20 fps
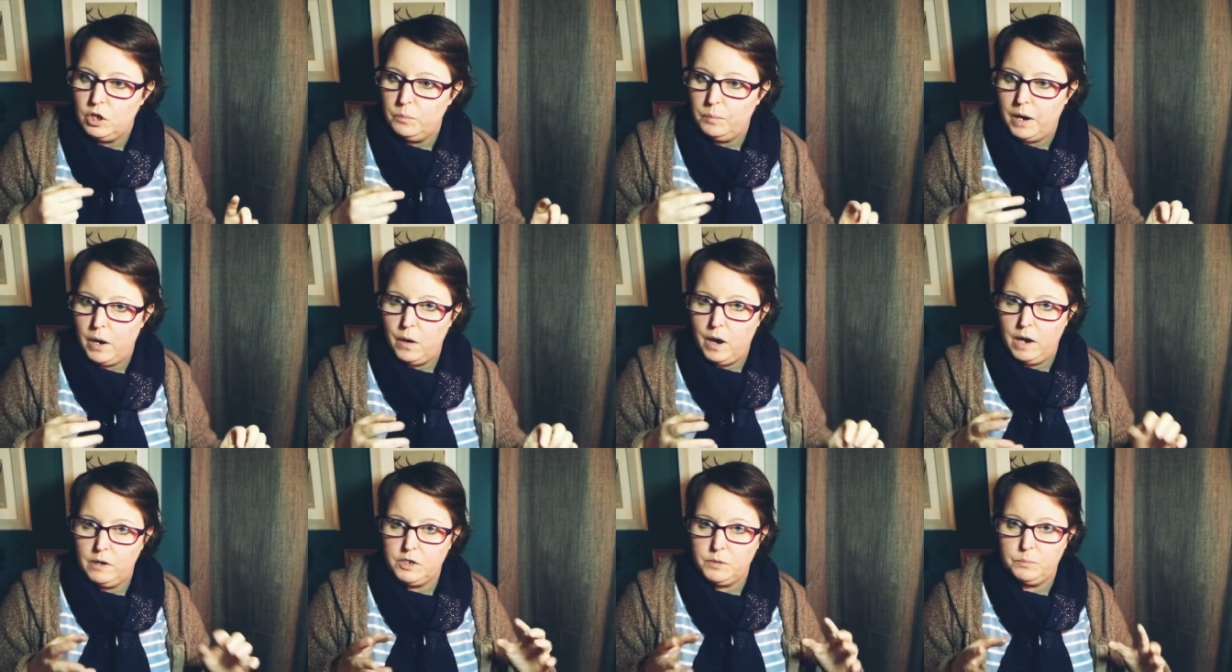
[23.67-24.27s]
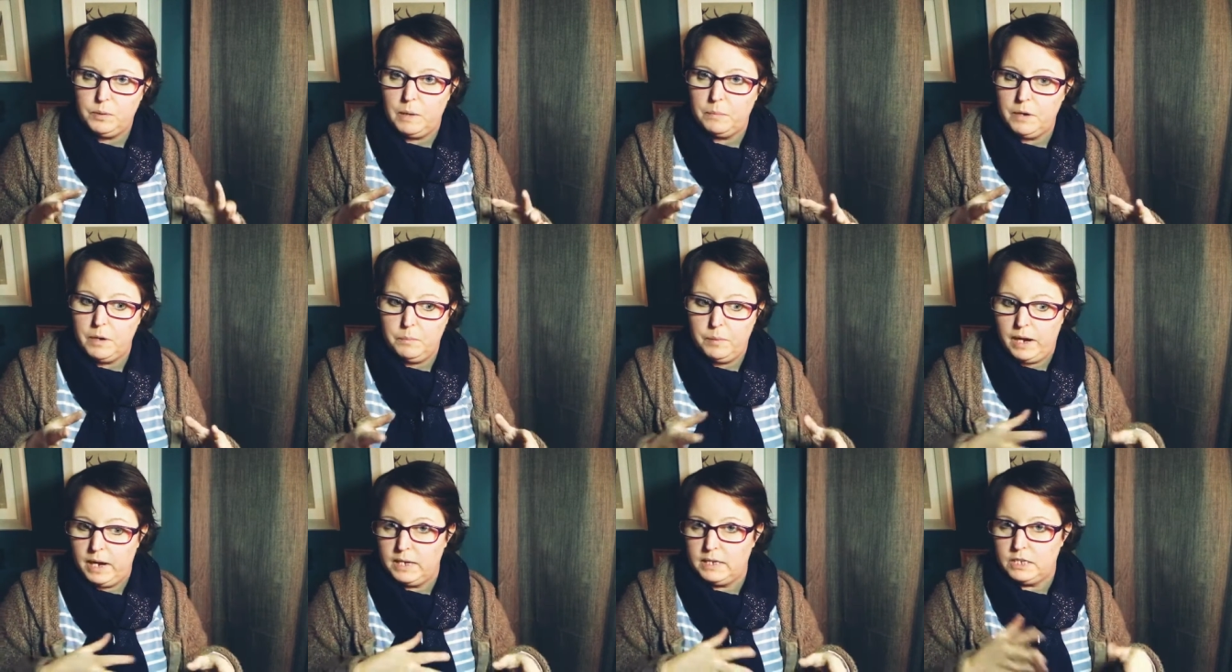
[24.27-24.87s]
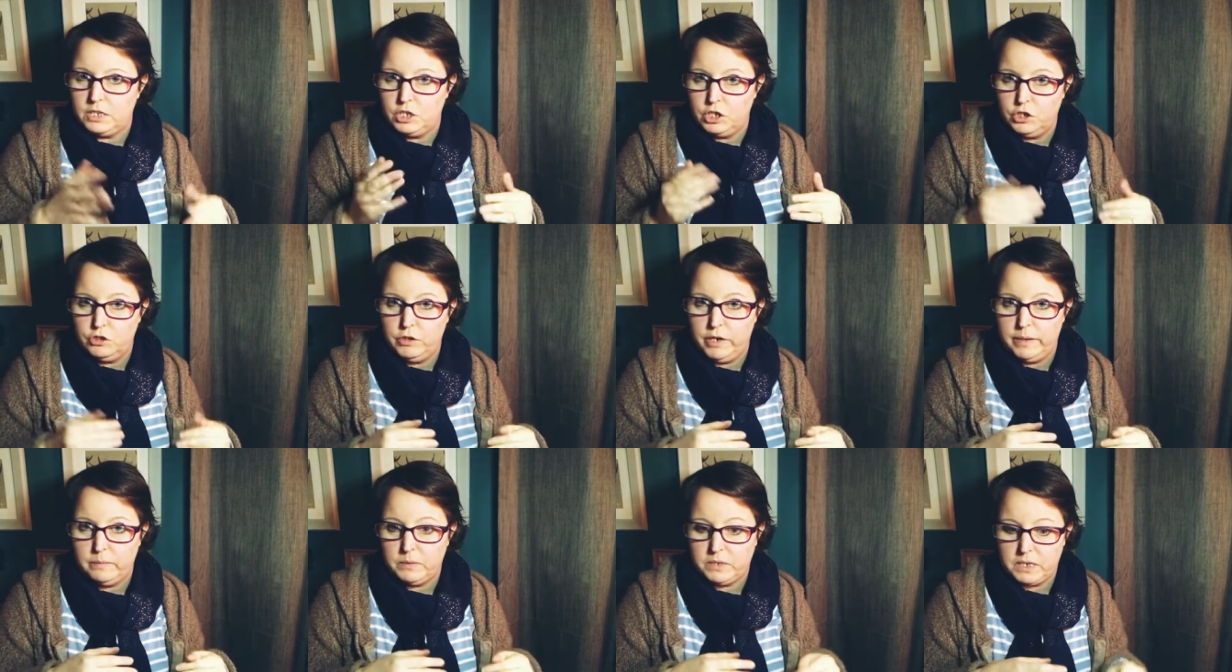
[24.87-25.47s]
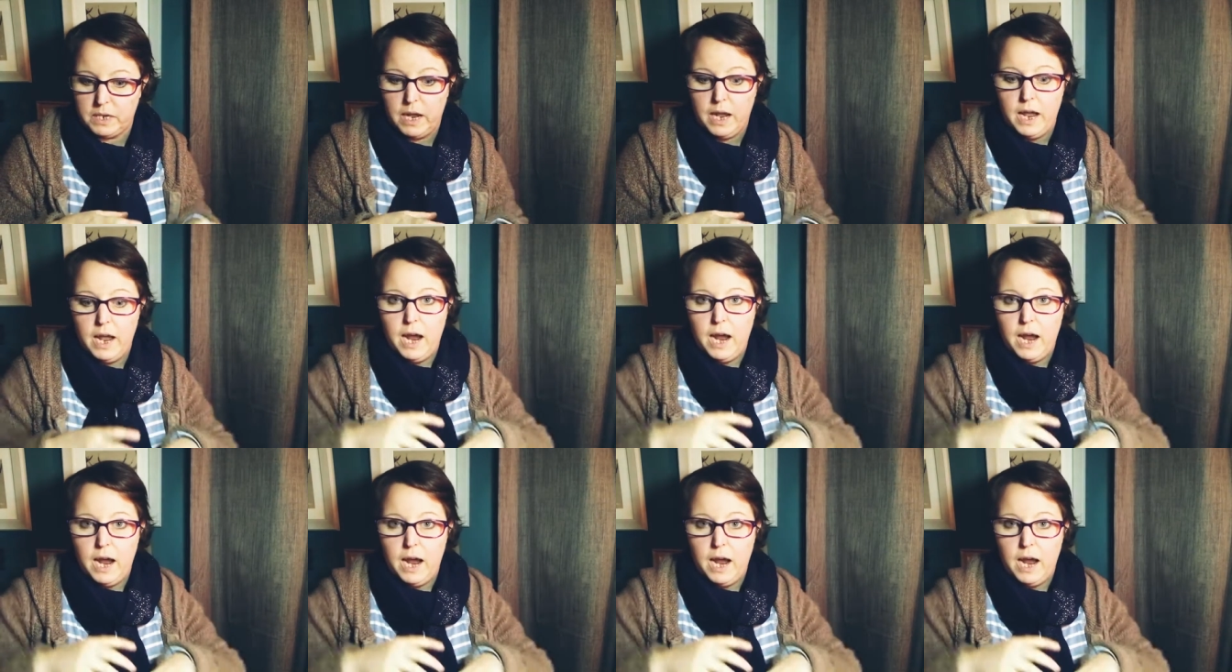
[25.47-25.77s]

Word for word: about how to prep your batt into strips